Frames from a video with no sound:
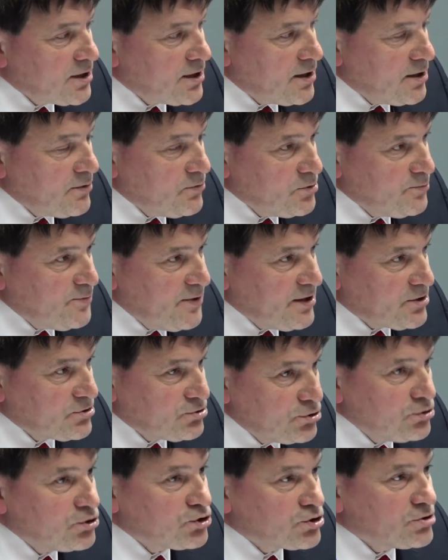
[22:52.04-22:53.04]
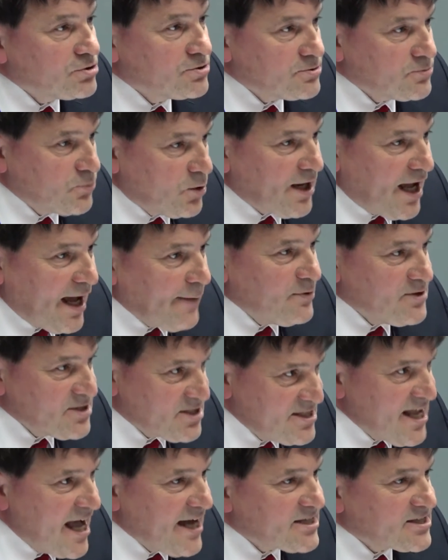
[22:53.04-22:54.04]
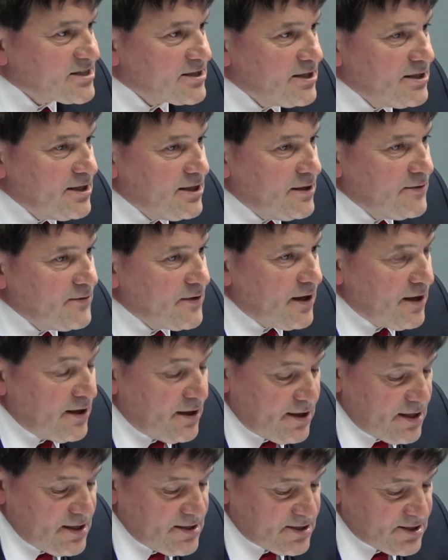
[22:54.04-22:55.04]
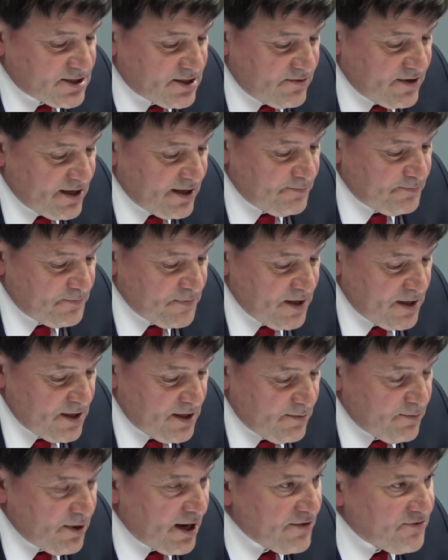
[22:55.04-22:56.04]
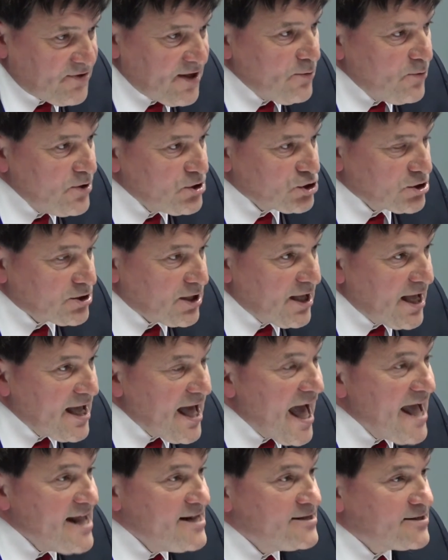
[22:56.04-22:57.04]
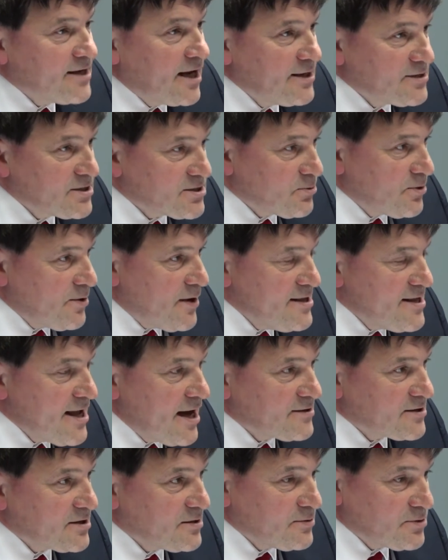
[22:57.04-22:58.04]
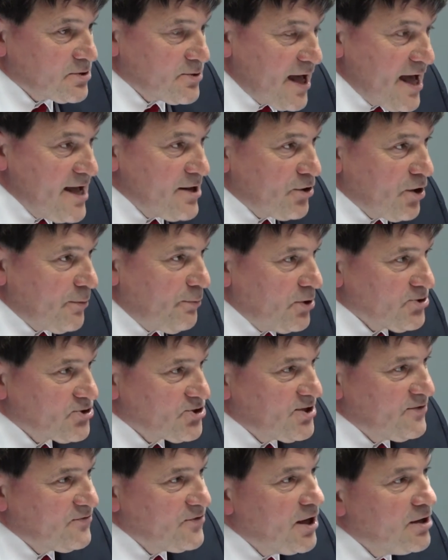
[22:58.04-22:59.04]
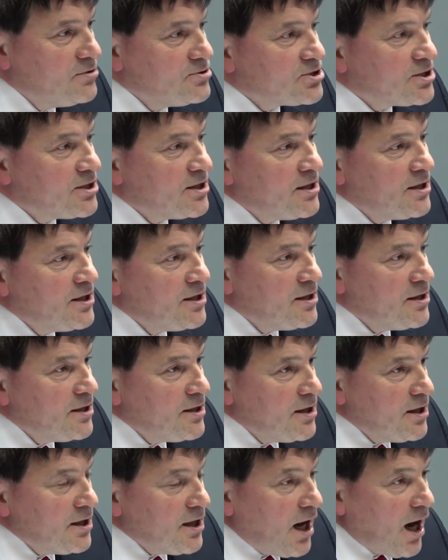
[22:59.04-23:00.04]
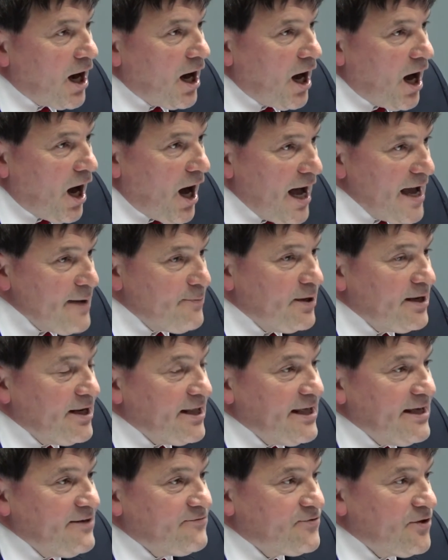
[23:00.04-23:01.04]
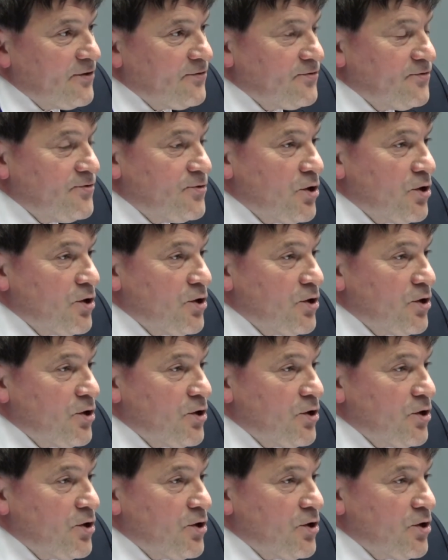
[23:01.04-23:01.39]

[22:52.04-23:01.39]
will be crucial what happens next in Syria. But I think we should end, I just want to end now to end on a positive note. I believe that